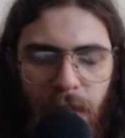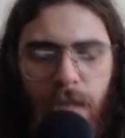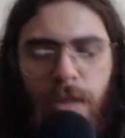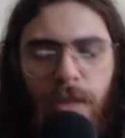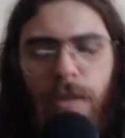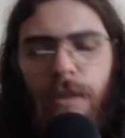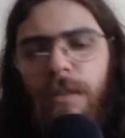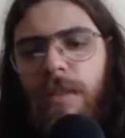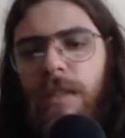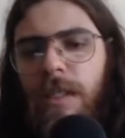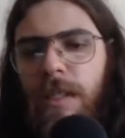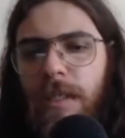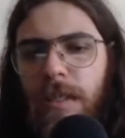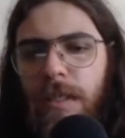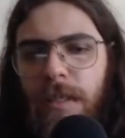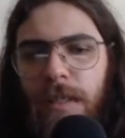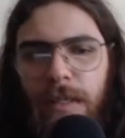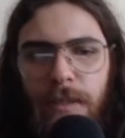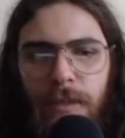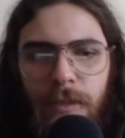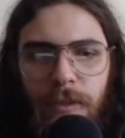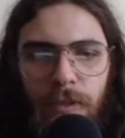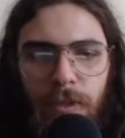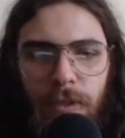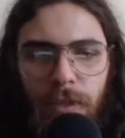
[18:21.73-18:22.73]
Look at
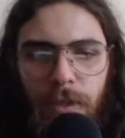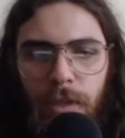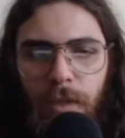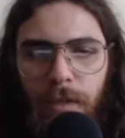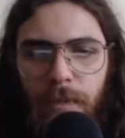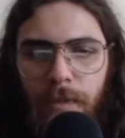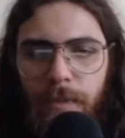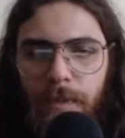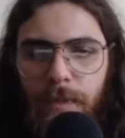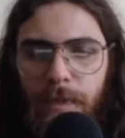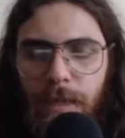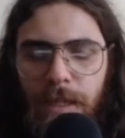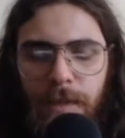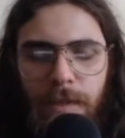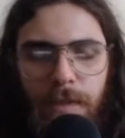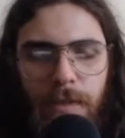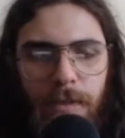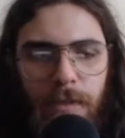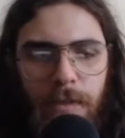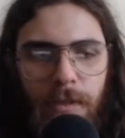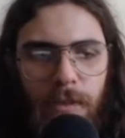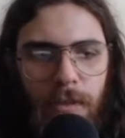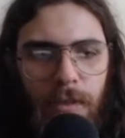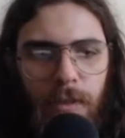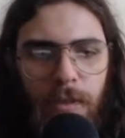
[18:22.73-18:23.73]
this job. It's
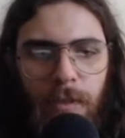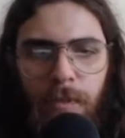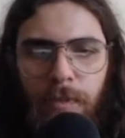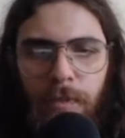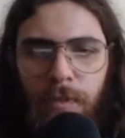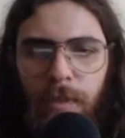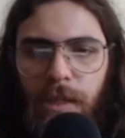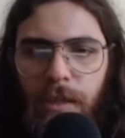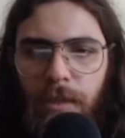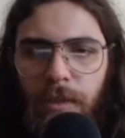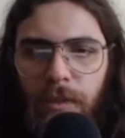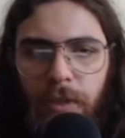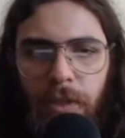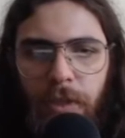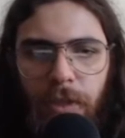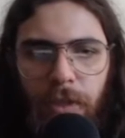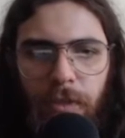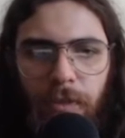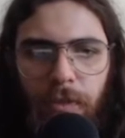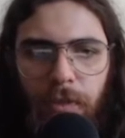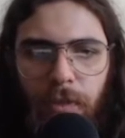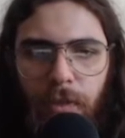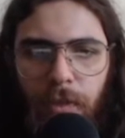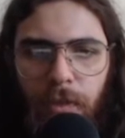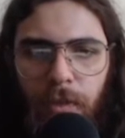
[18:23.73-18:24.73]
so
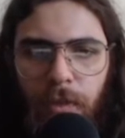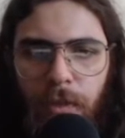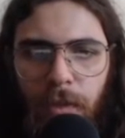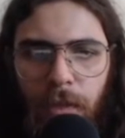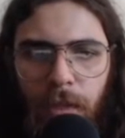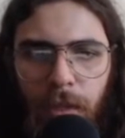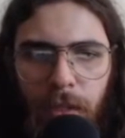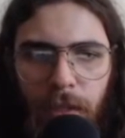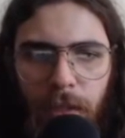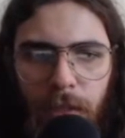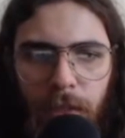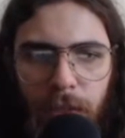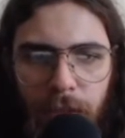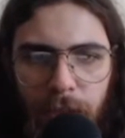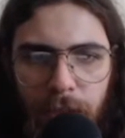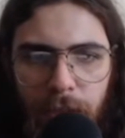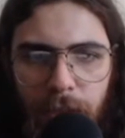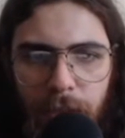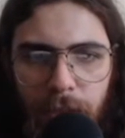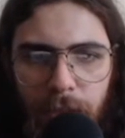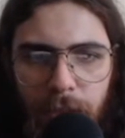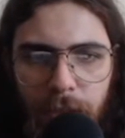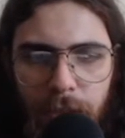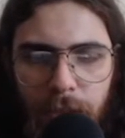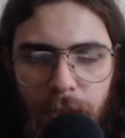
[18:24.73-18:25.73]
beautiful.
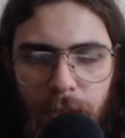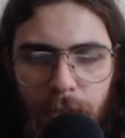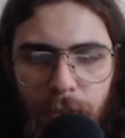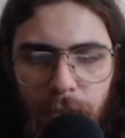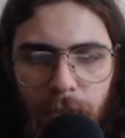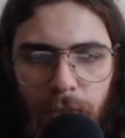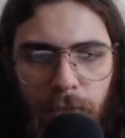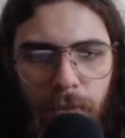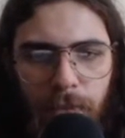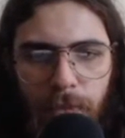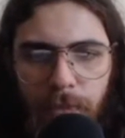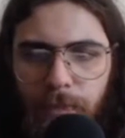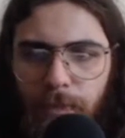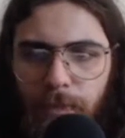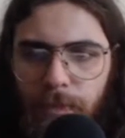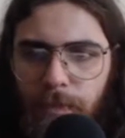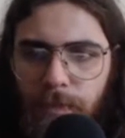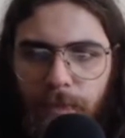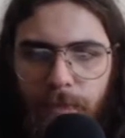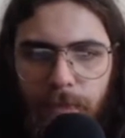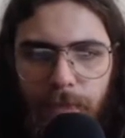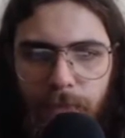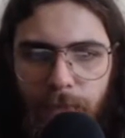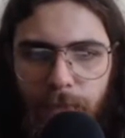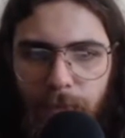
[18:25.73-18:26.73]
So
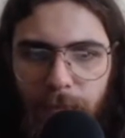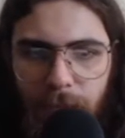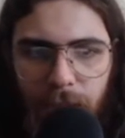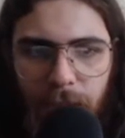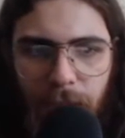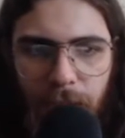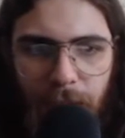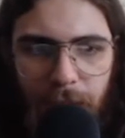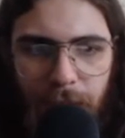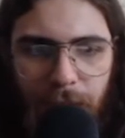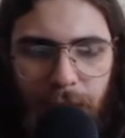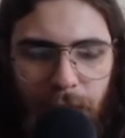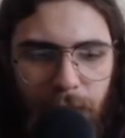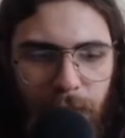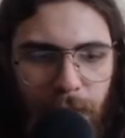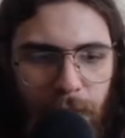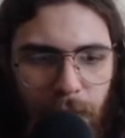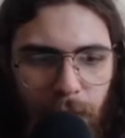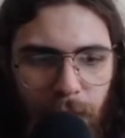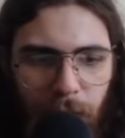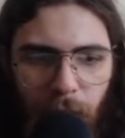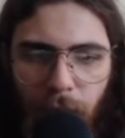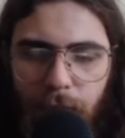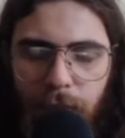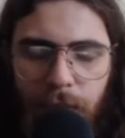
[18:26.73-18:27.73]

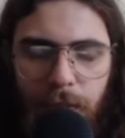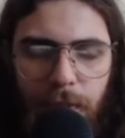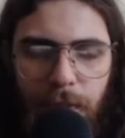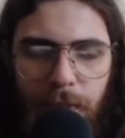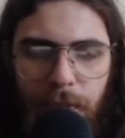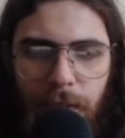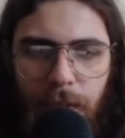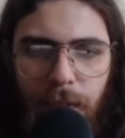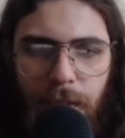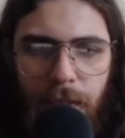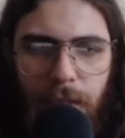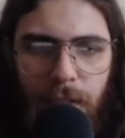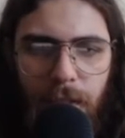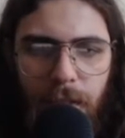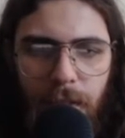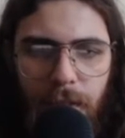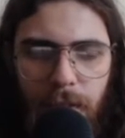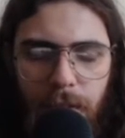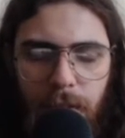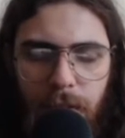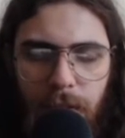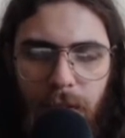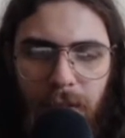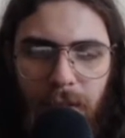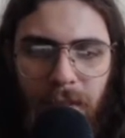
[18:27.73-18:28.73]
captivating to
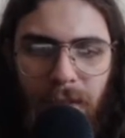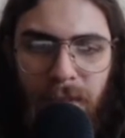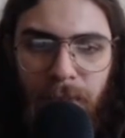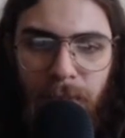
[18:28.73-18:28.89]
see.